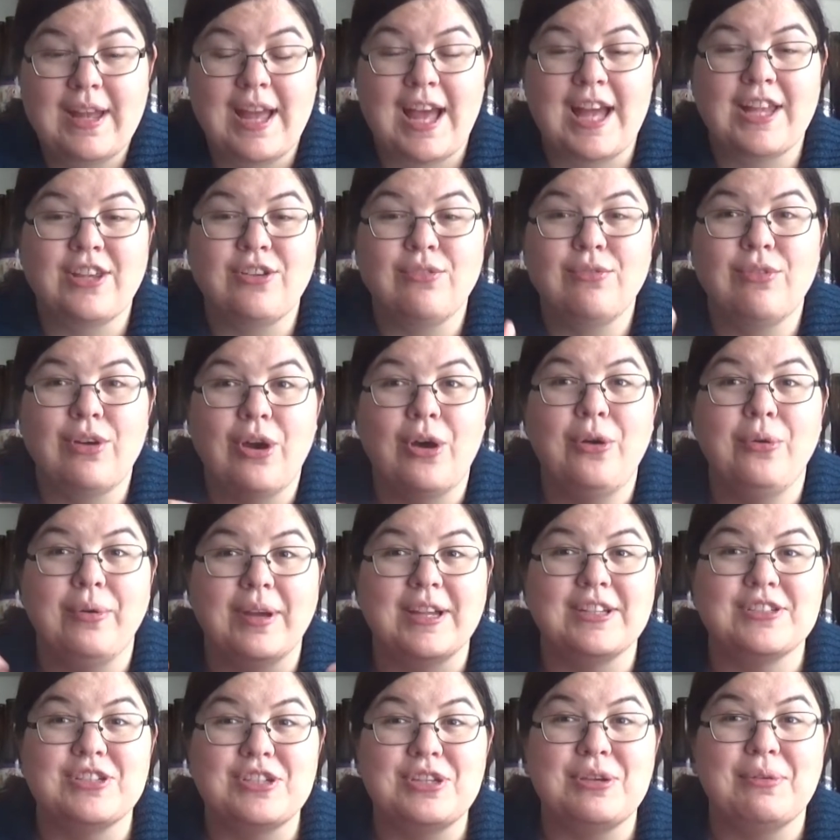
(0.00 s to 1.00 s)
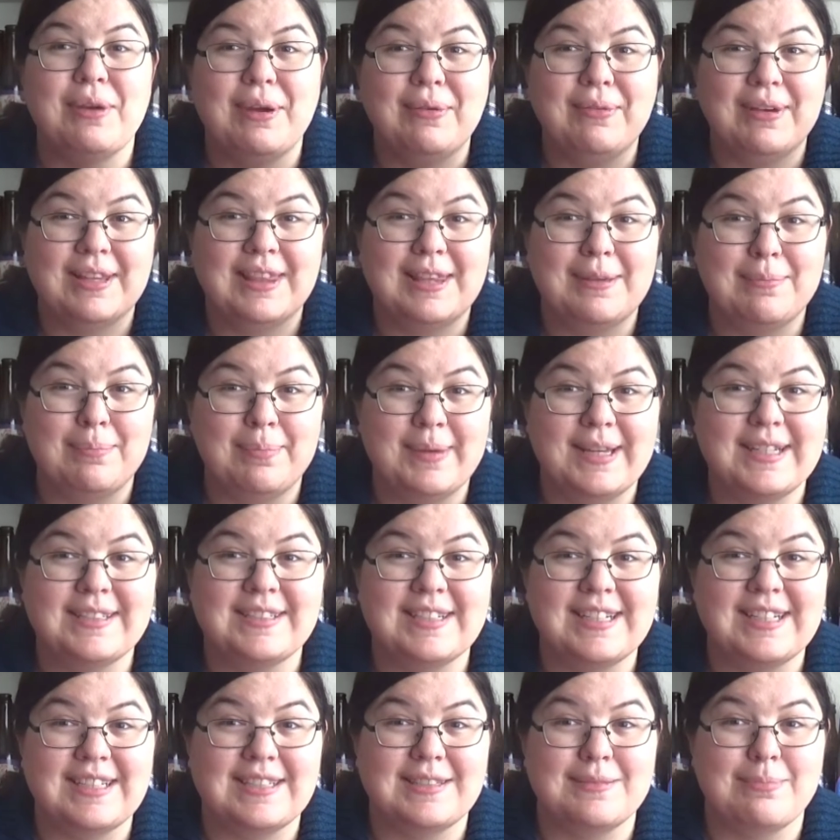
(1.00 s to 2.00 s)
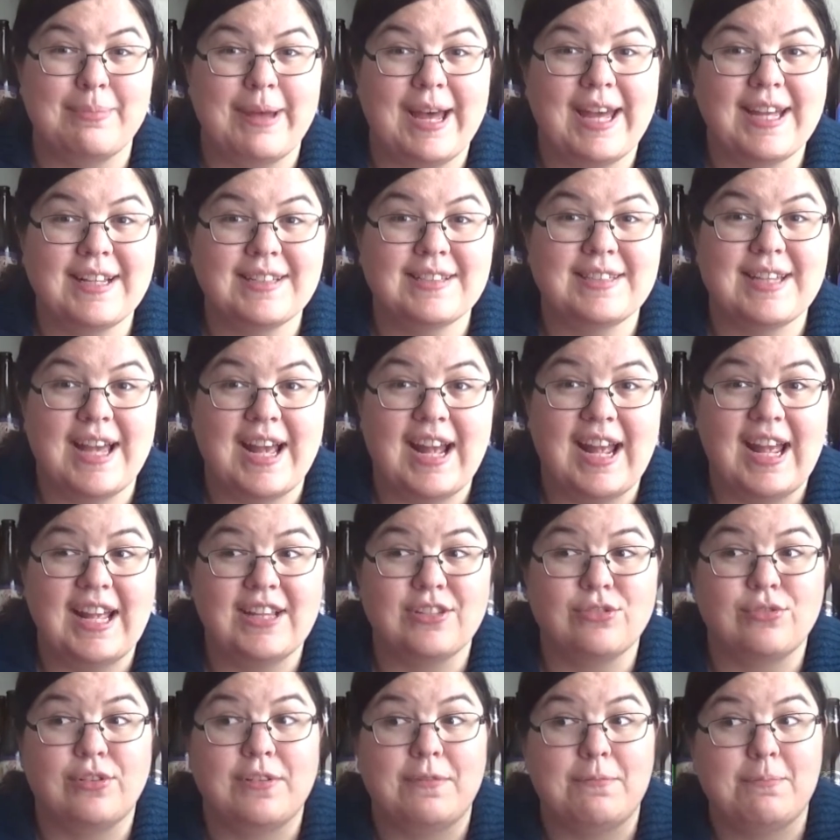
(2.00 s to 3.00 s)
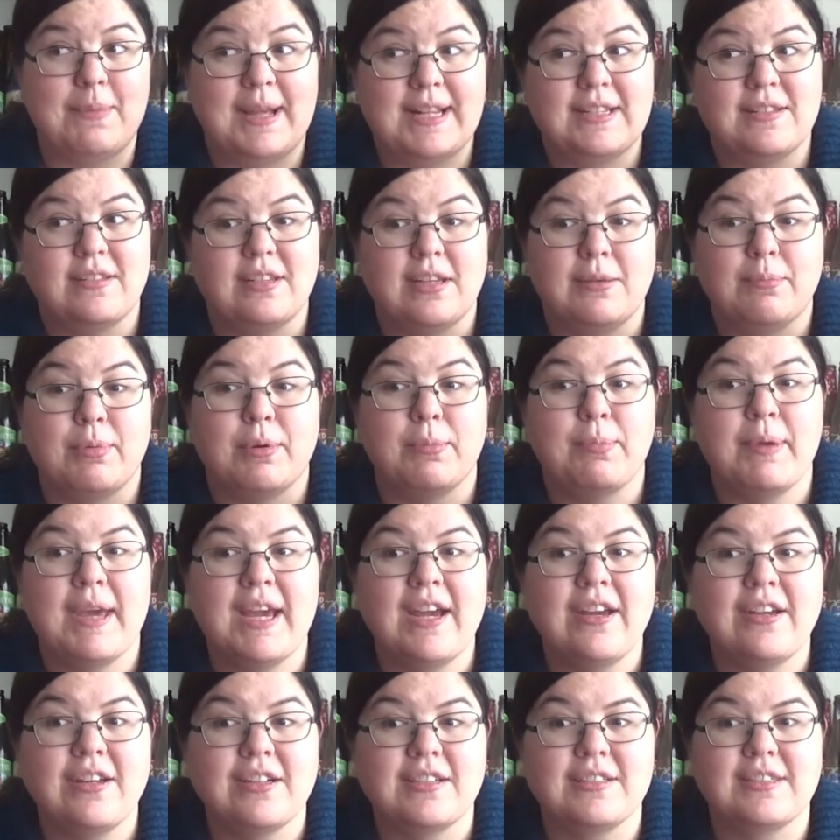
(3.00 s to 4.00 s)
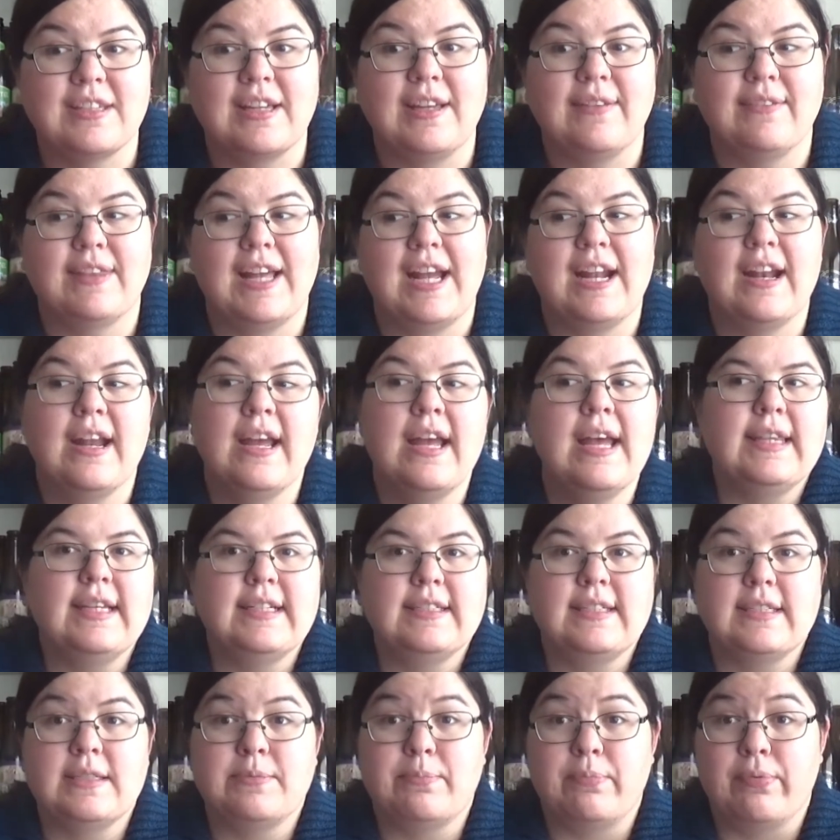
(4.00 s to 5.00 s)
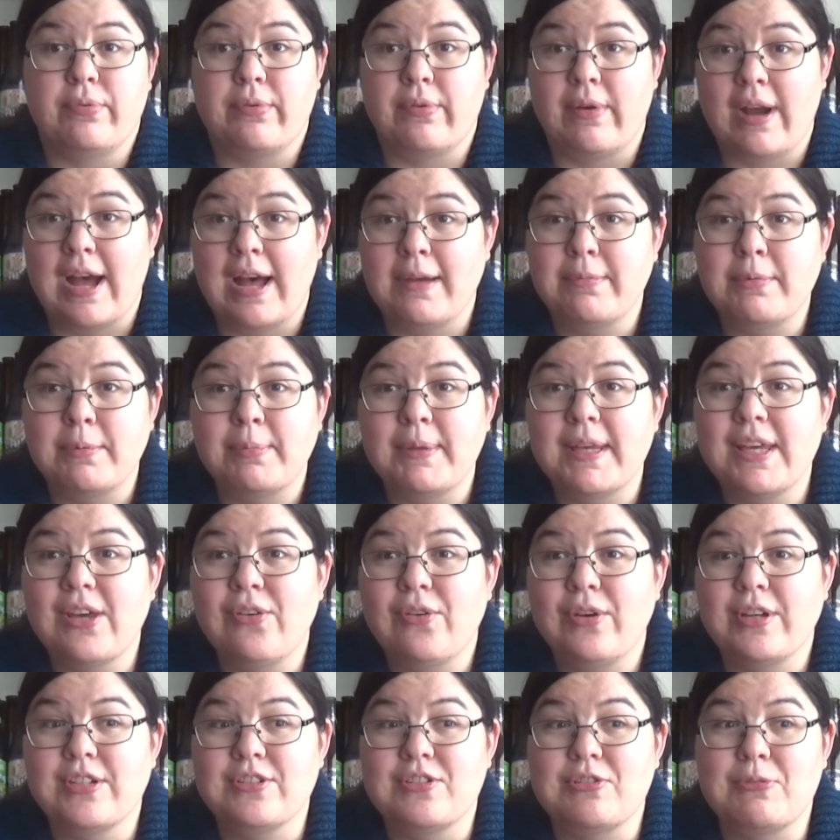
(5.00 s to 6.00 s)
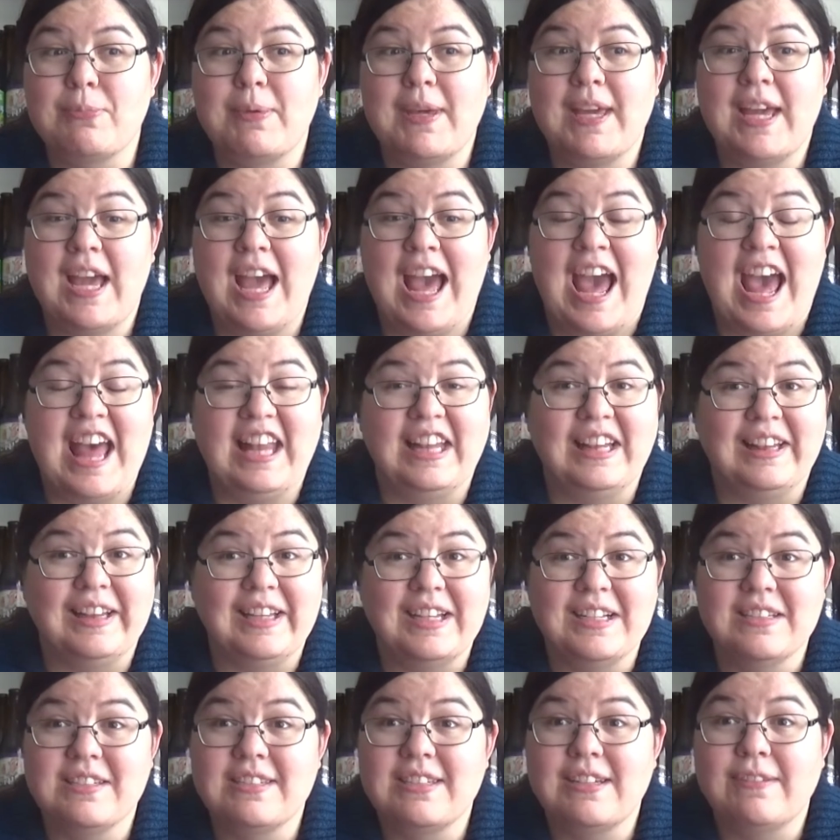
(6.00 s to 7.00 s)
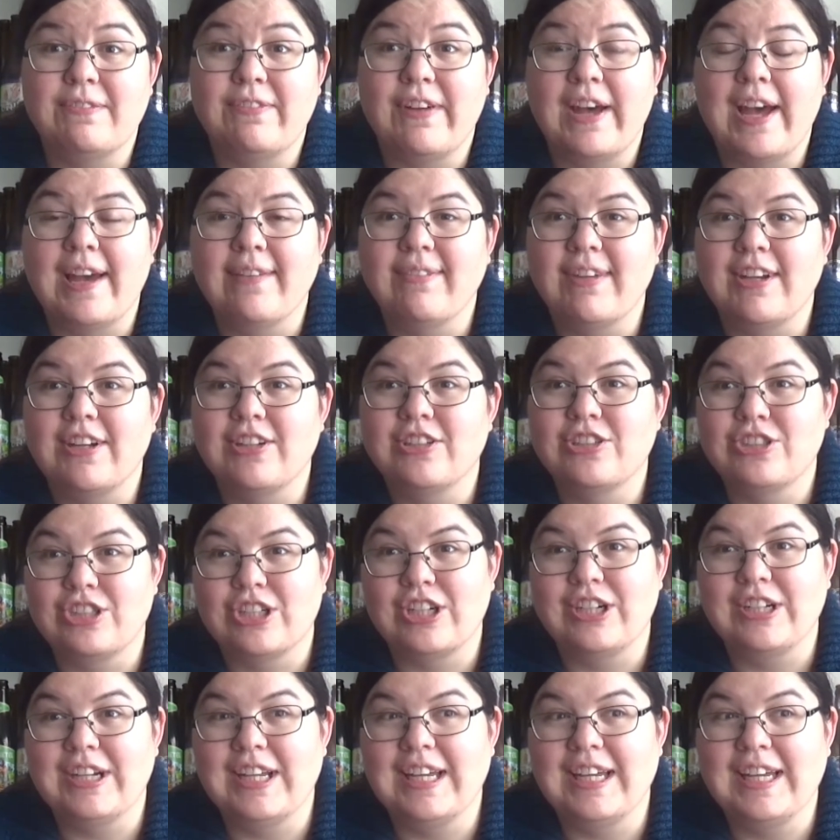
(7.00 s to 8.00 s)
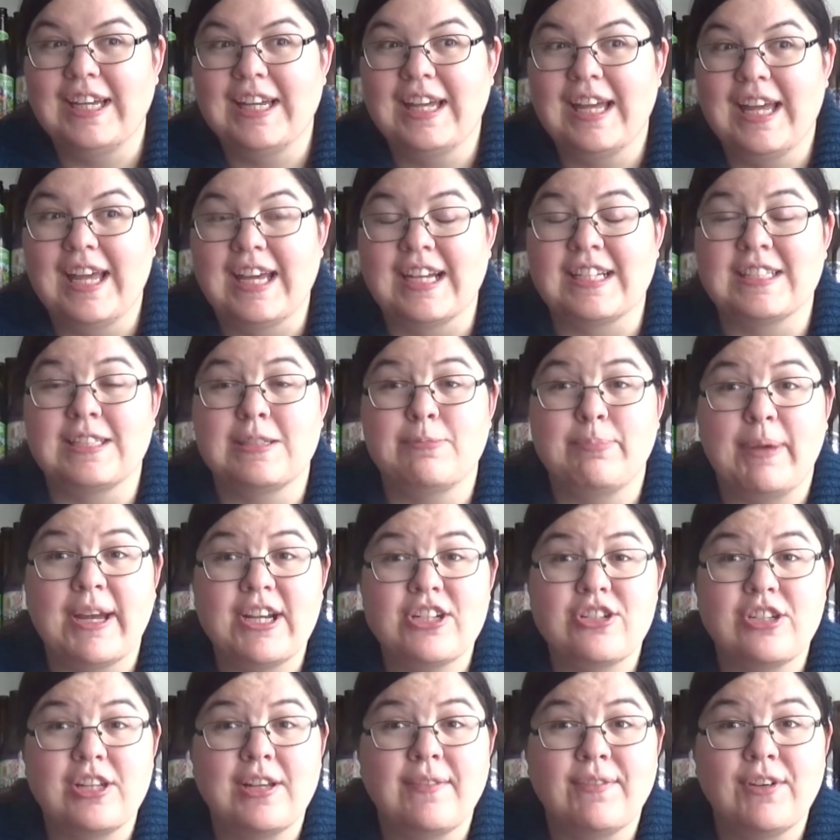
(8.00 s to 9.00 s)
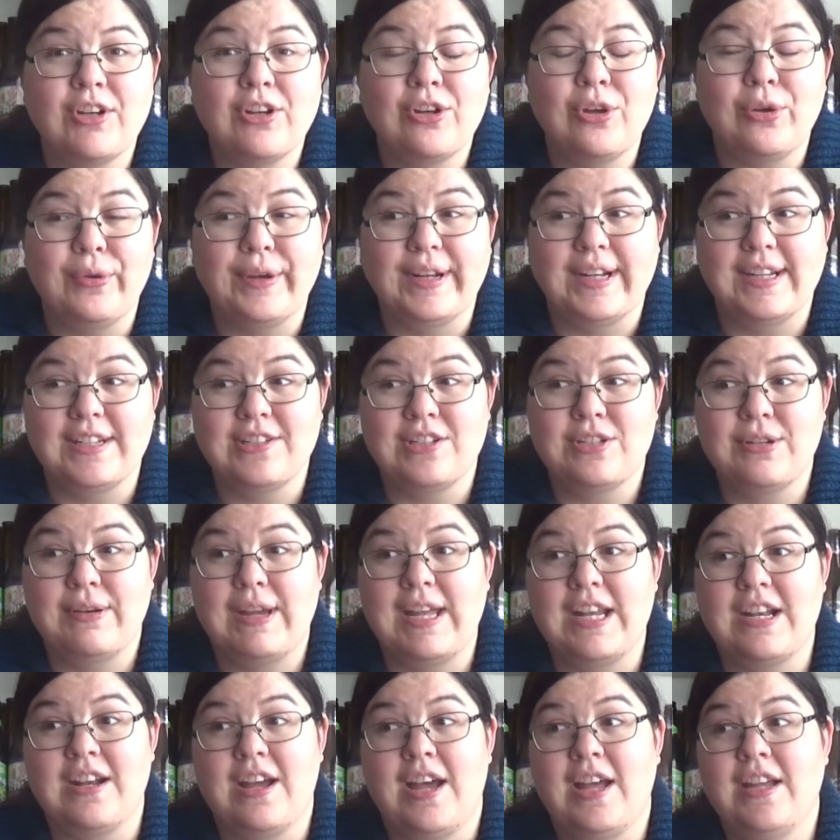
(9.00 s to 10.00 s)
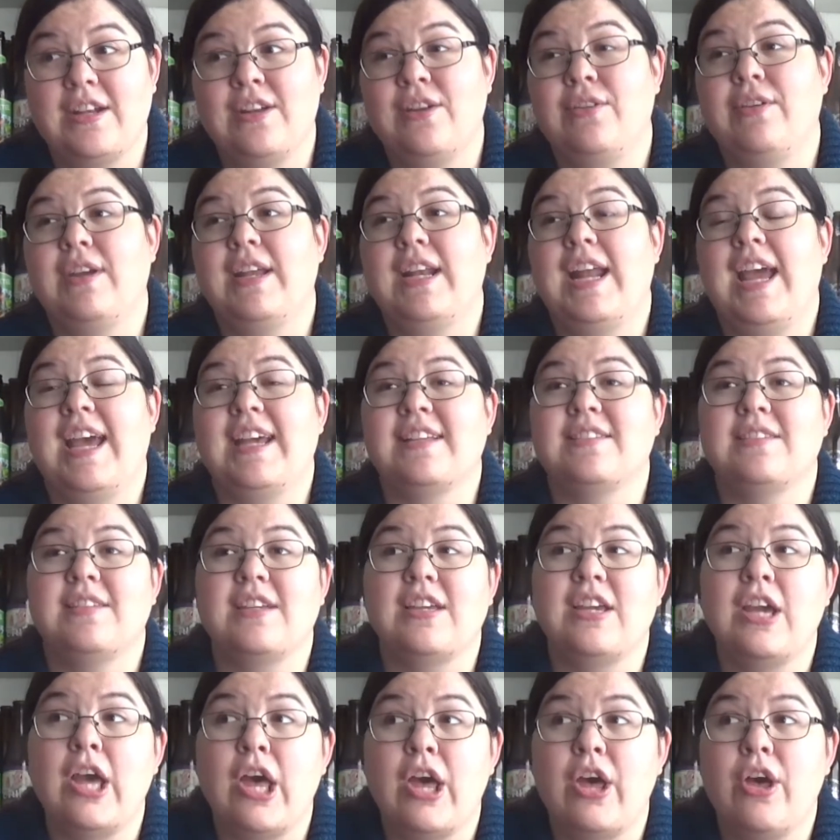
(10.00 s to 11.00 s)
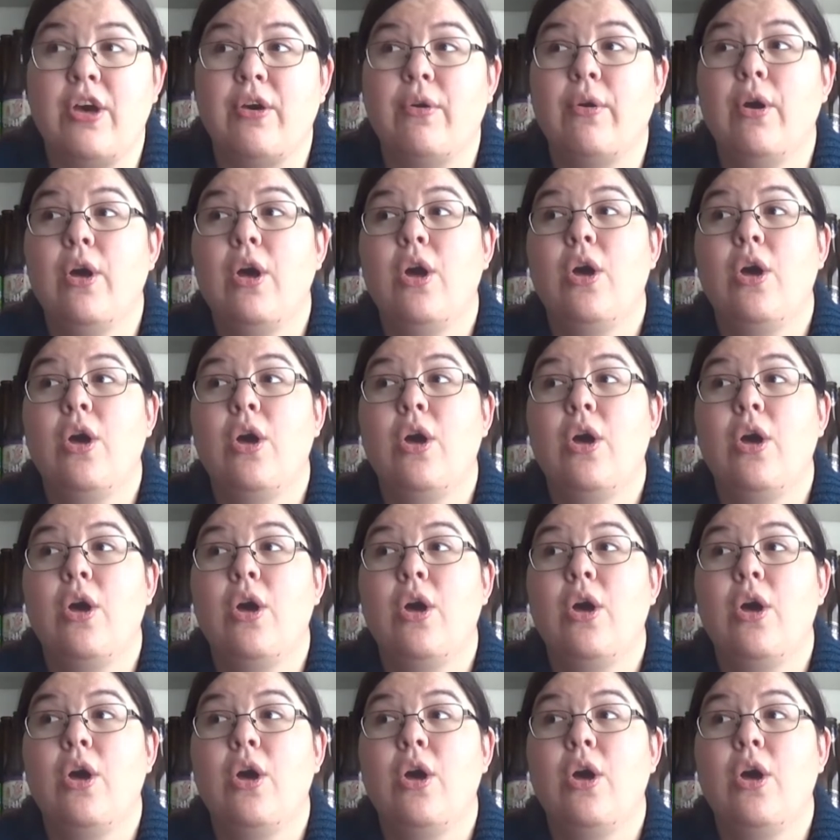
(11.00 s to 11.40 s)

and you go into it with a business mindset and sort of mentally prepare yourself that this is probably going to be at least a 5-year journey, especially if you're going into it not knowing SEO